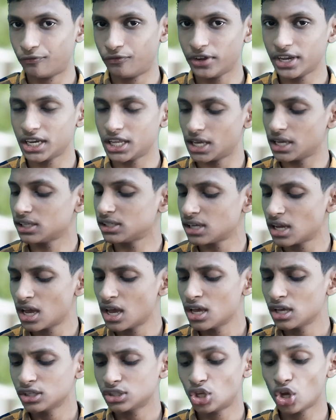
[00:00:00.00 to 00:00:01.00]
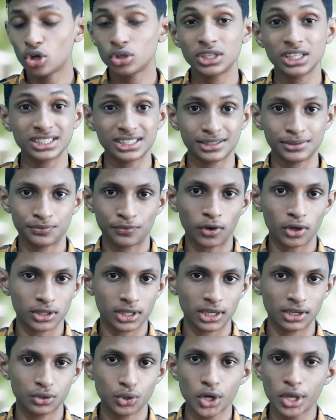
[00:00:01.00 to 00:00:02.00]
finish. So this is for the
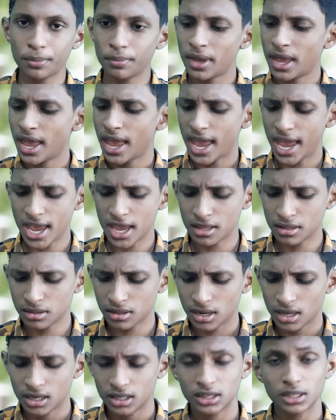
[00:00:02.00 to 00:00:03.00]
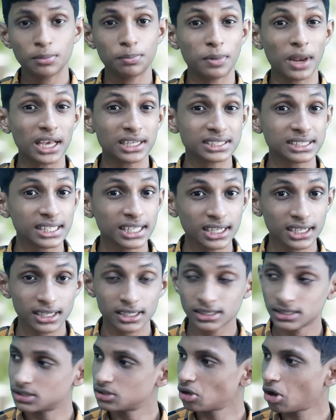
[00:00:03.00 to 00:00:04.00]
grip, and the plastic
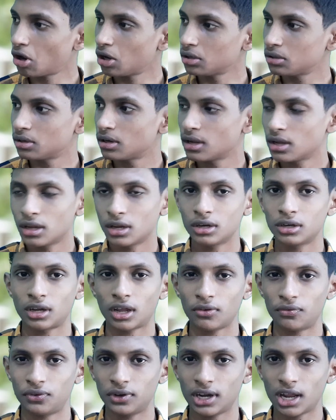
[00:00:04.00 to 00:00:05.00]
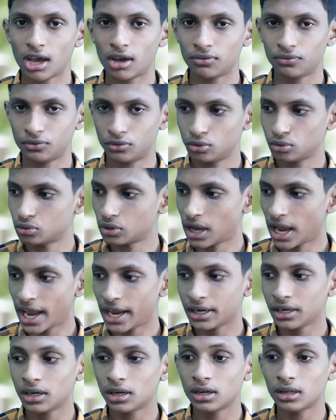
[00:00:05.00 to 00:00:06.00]
is not tough enough to
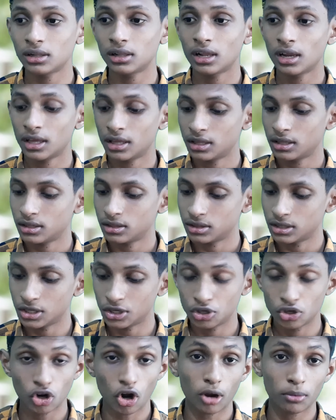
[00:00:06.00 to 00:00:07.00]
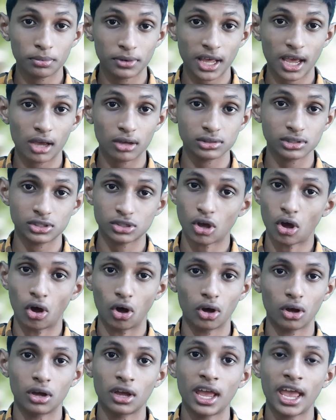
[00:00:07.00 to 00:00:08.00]
handle the drop downs
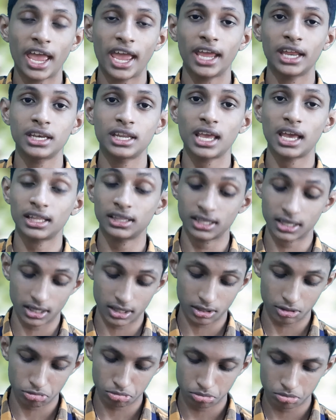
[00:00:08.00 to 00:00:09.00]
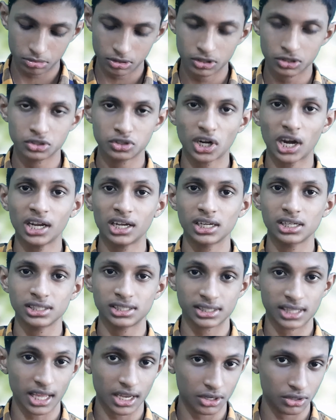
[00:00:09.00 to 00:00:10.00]
or any other struggles
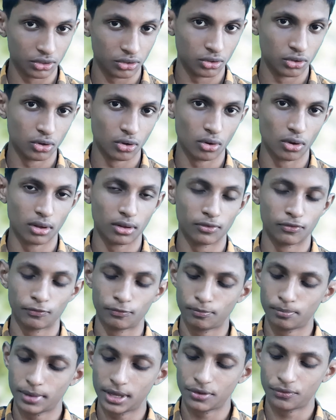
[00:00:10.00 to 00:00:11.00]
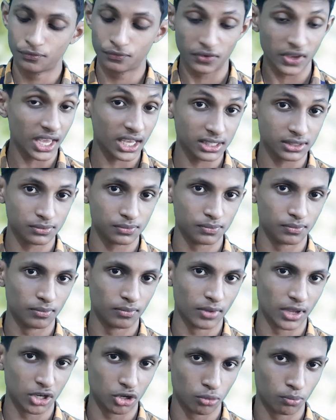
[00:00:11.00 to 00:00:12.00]
that you may face
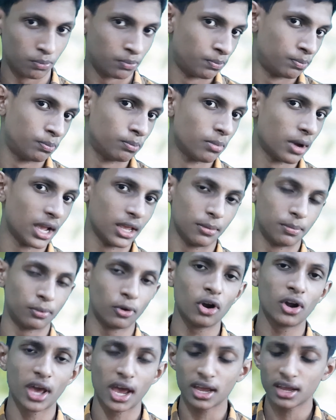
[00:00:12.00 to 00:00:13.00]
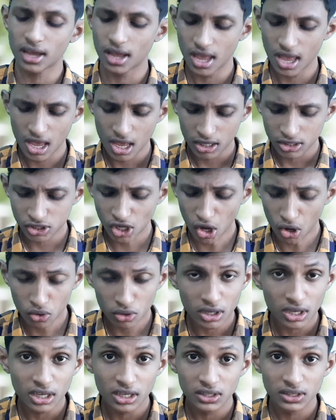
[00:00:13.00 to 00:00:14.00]
when you buy a product.
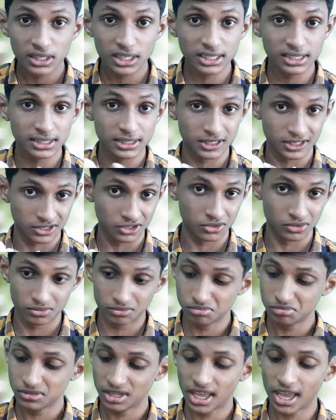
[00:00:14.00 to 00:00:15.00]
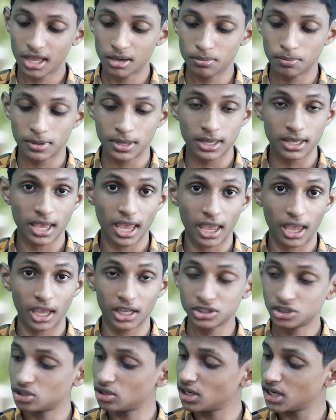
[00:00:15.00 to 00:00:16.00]
So this can be
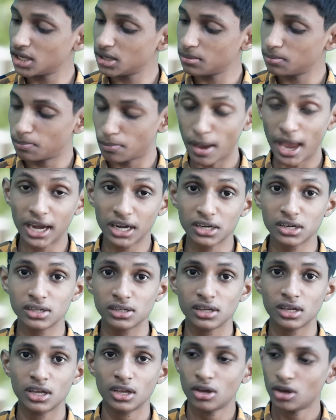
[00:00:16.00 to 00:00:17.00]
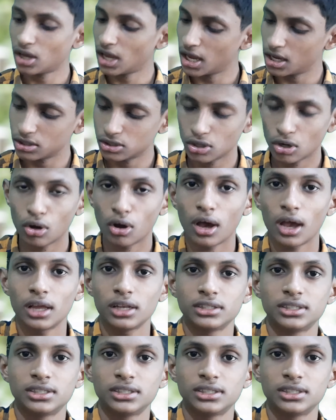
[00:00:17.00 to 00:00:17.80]
actually bent. Okay, so I'll